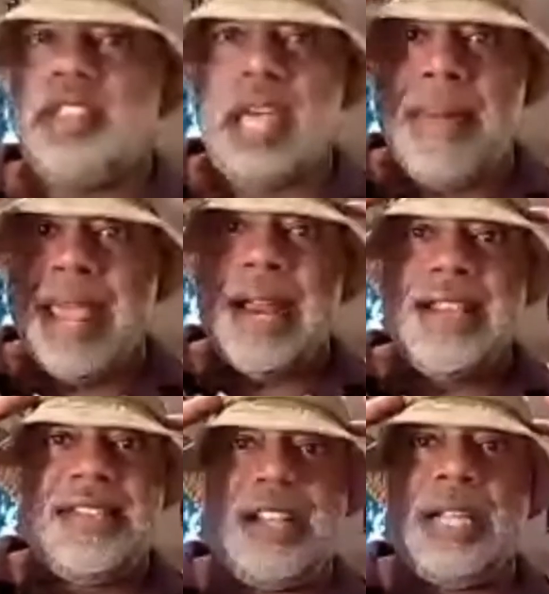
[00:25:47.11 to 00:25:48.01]
they may not
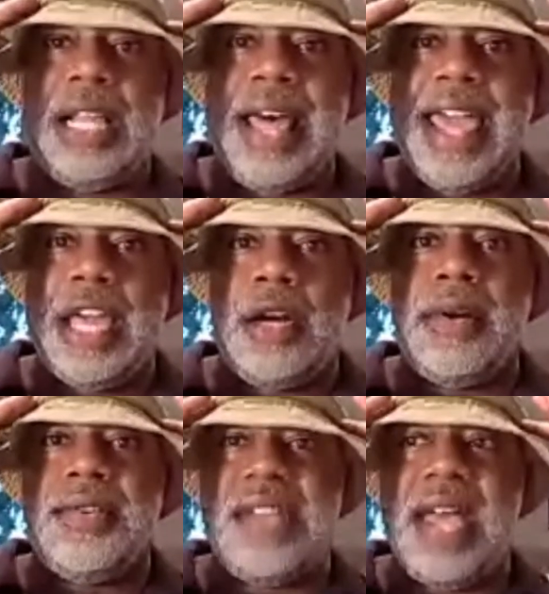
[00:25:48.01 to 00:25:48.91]
necessarily like it or
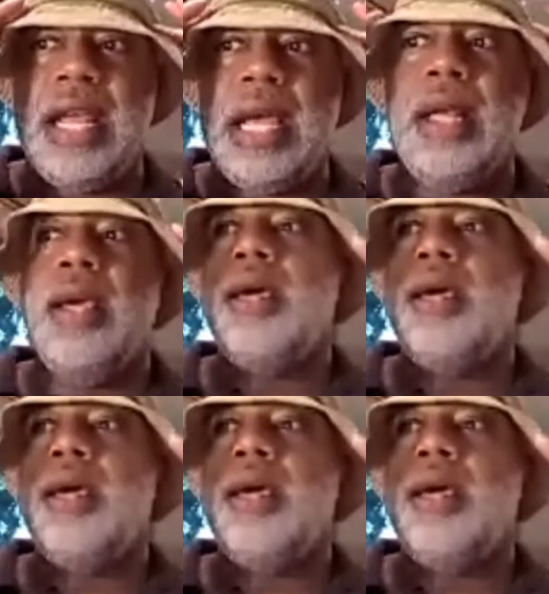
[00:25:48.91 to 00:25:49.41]
understand it.